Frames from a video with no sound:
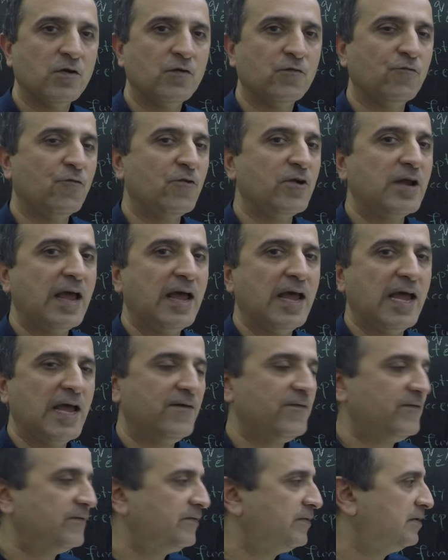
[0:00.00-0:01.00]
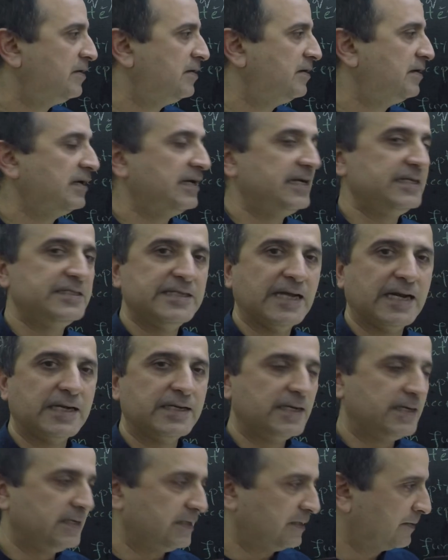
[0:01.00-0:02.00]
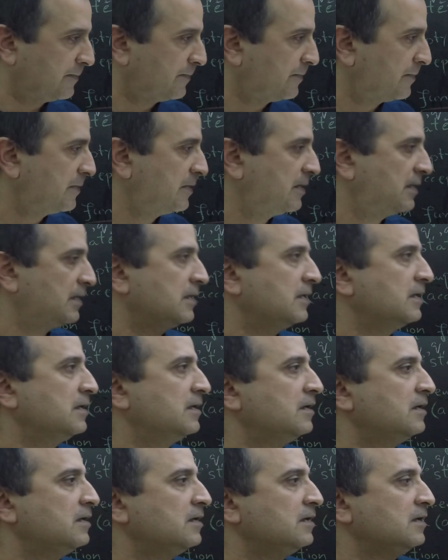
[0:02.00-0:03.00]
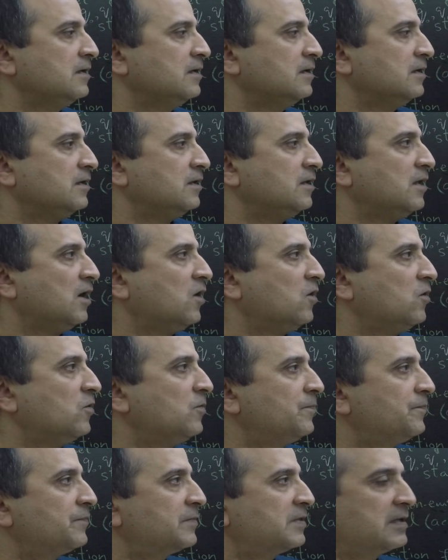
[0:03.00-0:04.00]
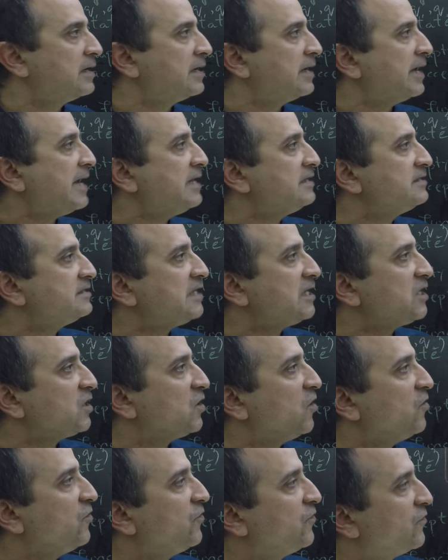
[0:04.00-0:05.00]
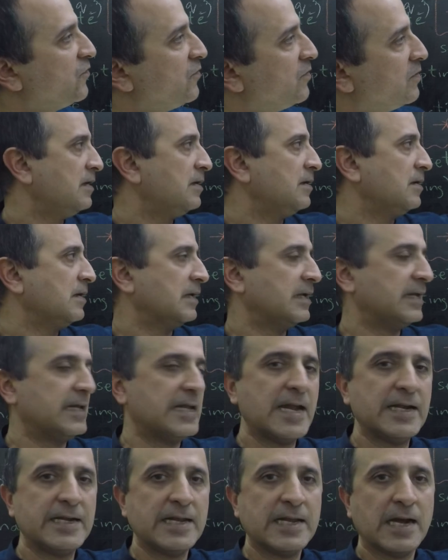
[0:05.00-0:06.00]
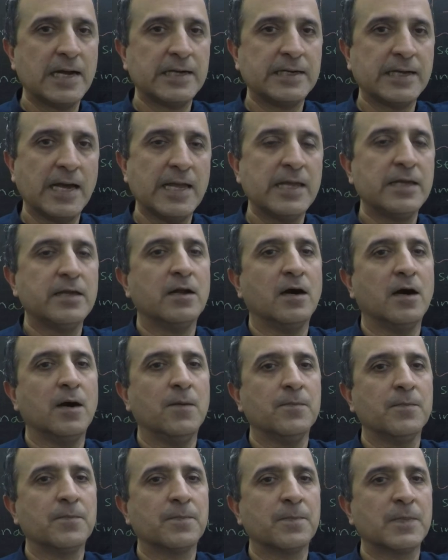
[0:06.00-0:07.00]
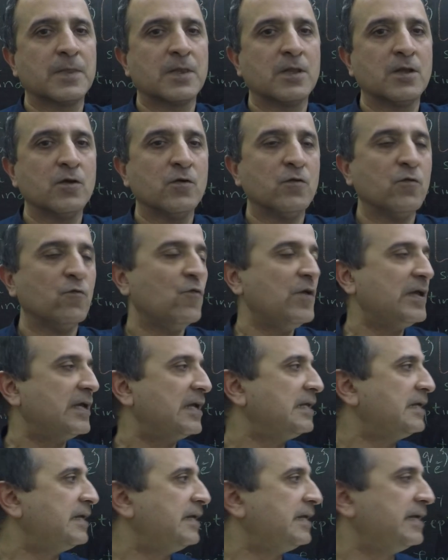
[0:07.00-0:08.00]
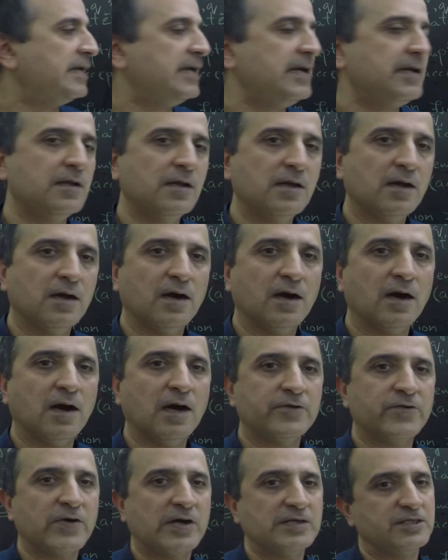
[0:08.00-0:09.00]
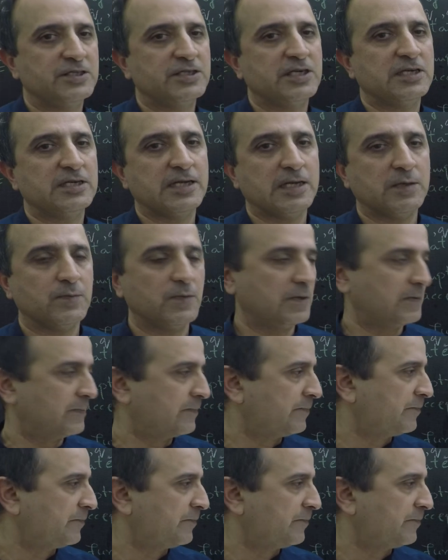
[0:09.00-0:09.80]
would have rejected. Now, instead of creating a diagram, we can create a transition table.